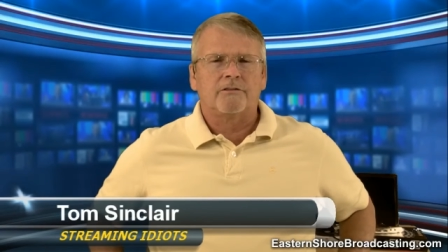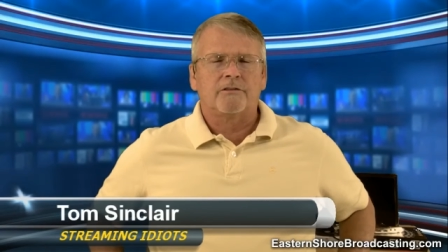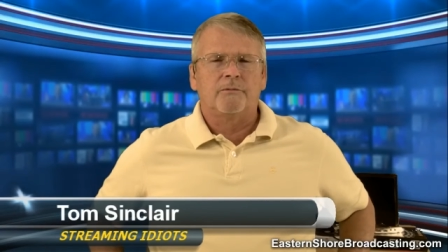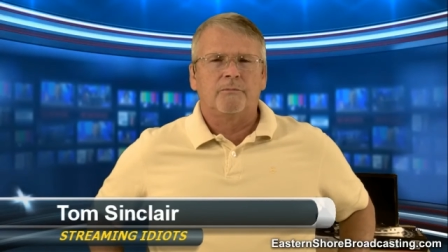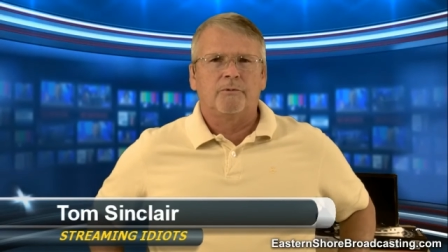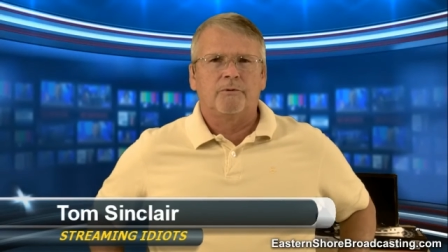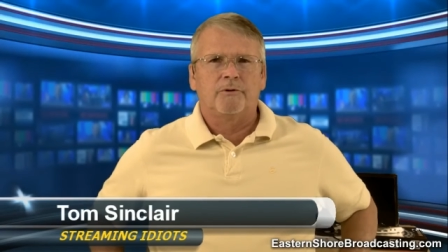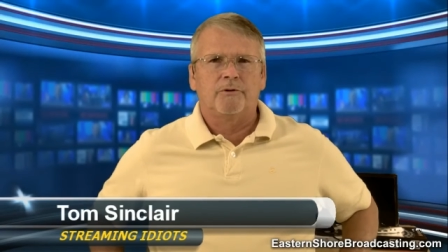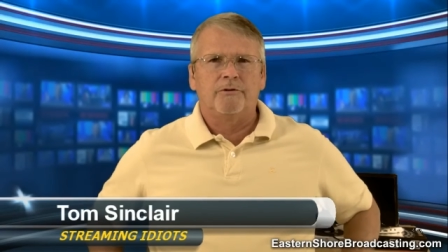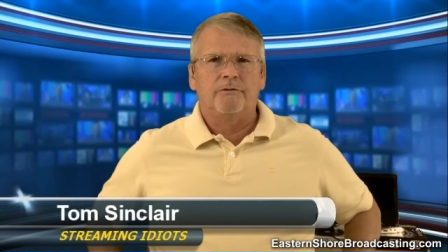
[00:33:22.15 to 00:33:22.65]
to
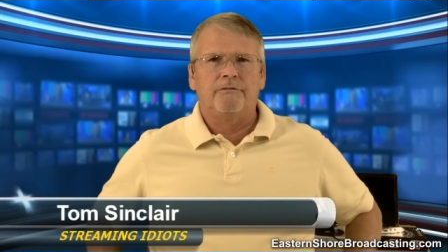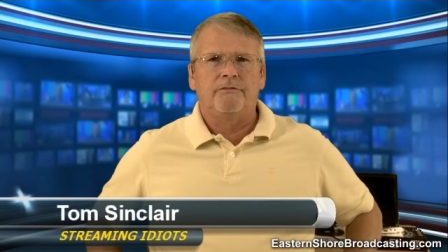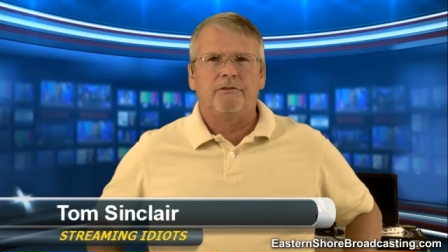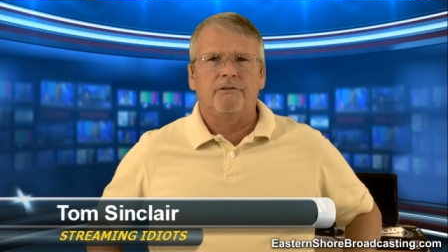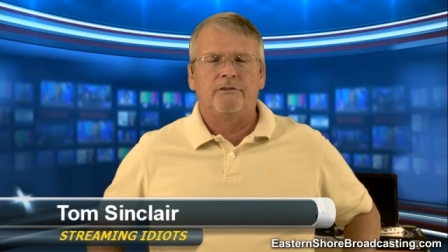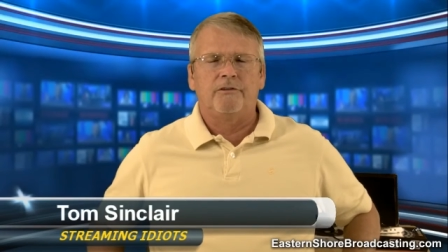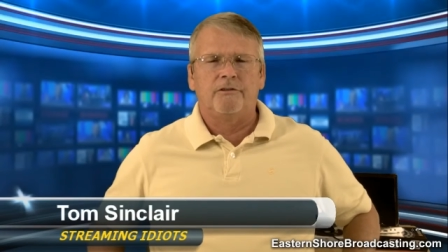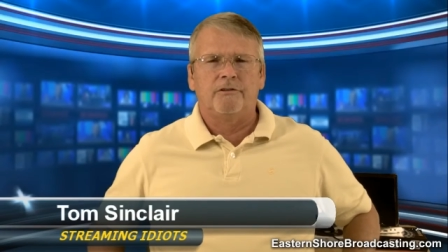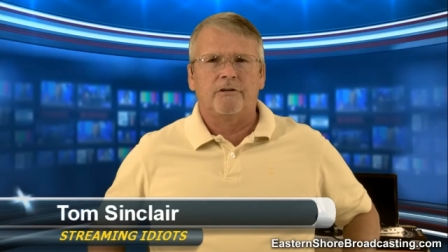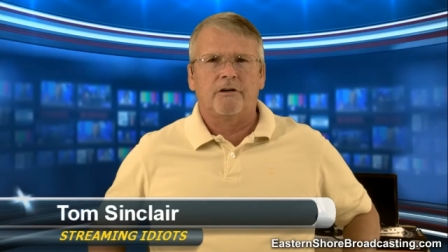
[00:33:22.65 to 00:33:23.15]
prove to
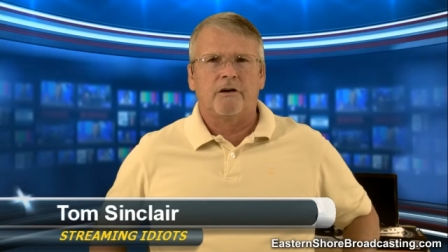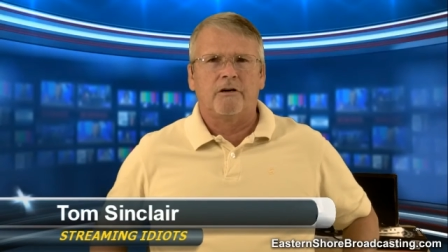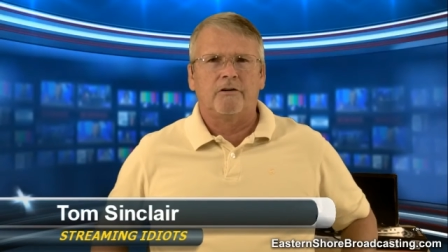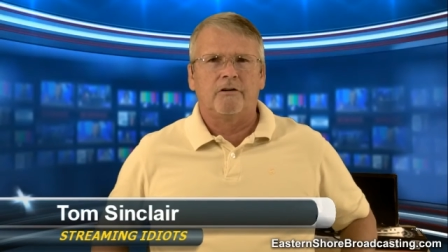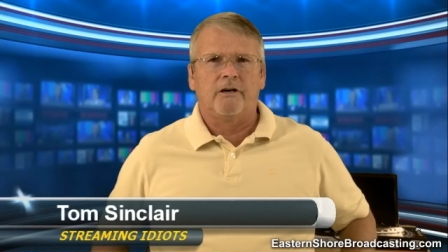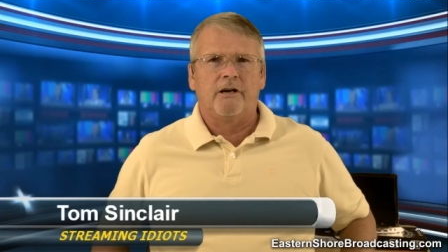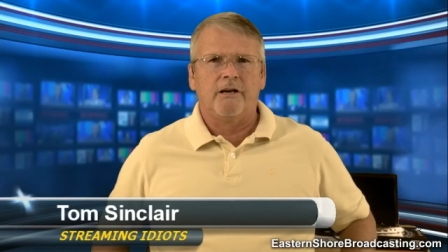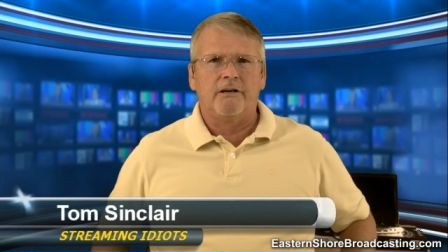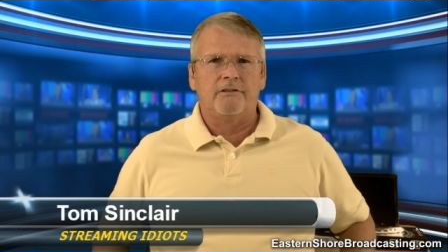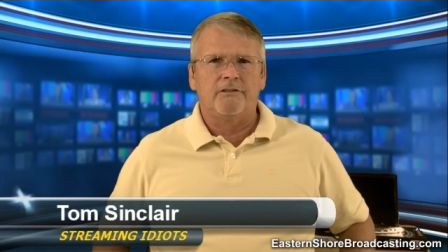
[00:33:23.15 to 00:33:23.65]
your
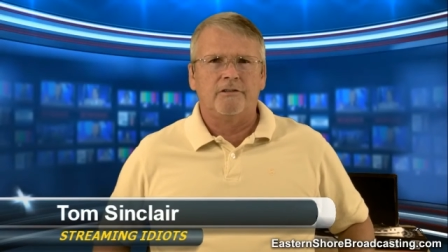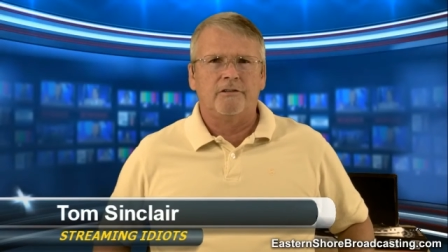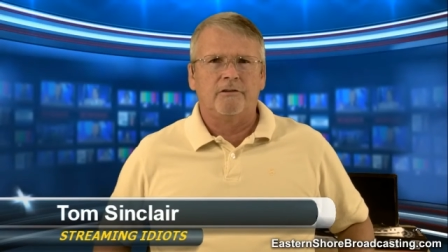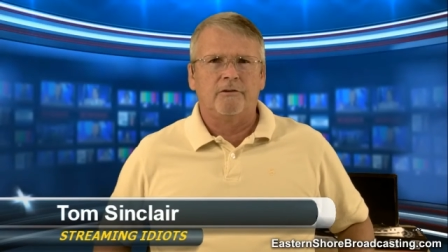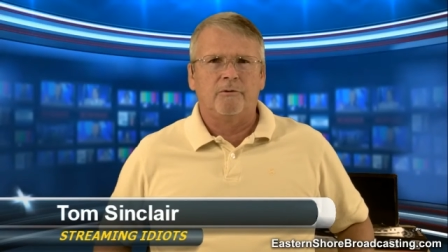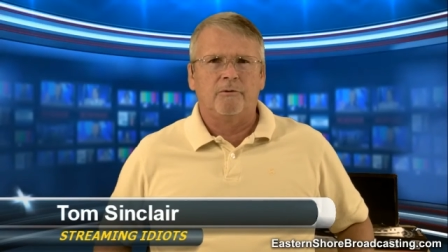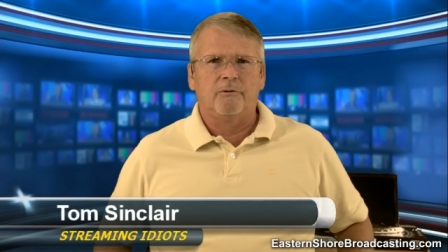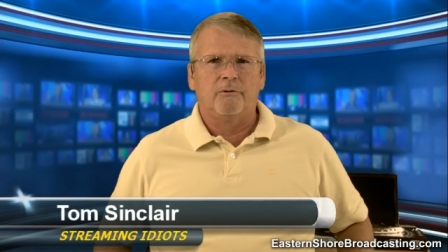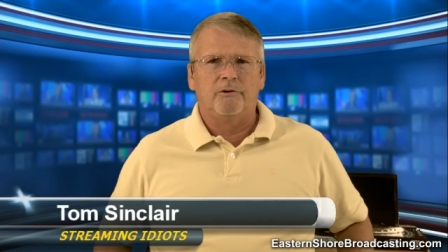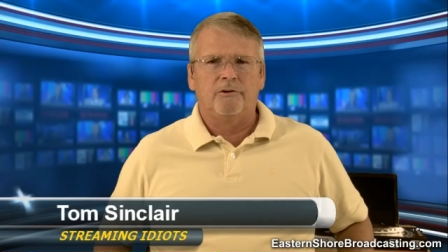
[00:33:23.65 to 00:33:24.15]
congregation
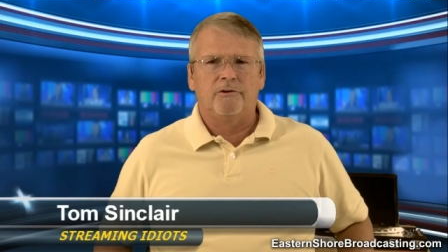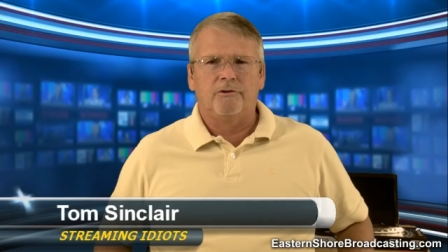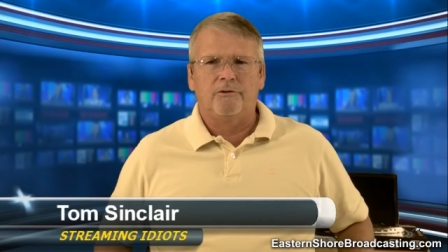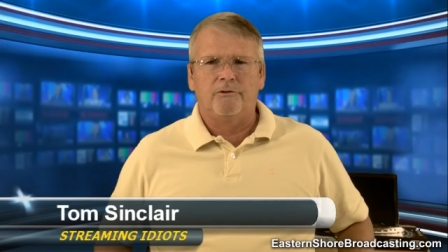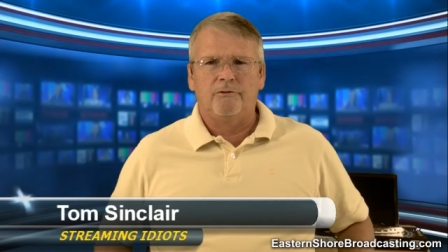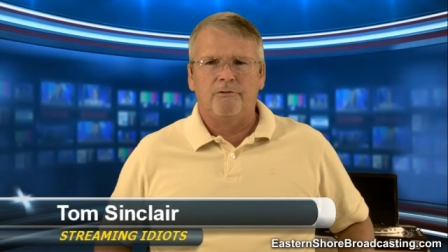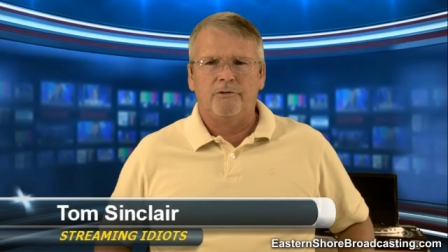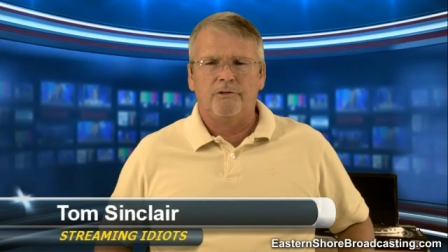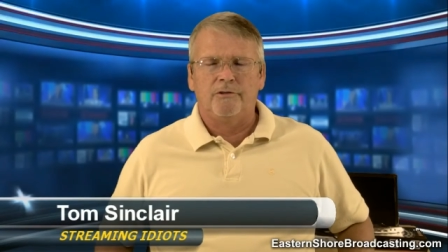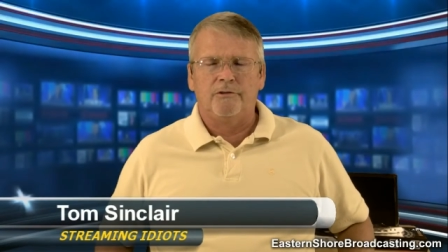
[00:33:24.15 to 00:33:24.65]
or
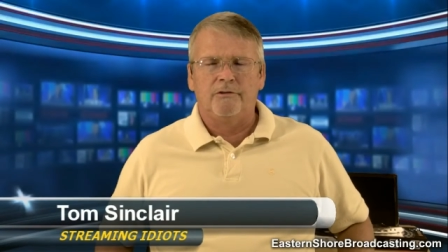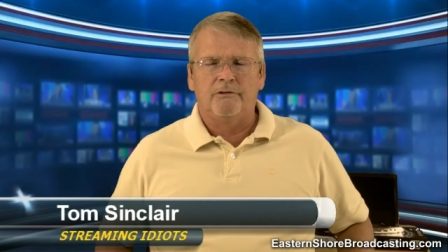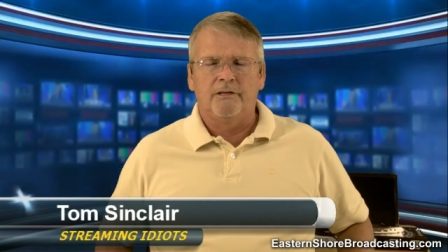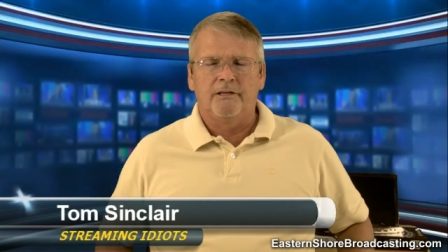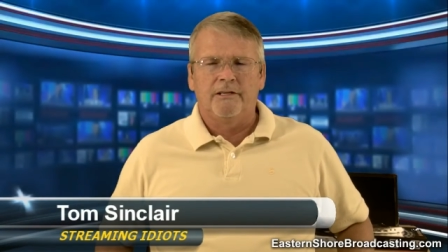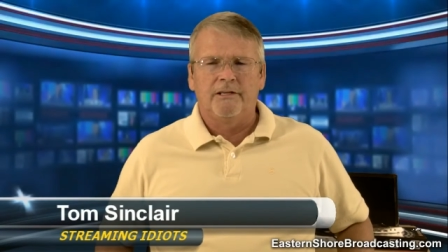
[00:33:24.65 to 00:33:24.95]
to your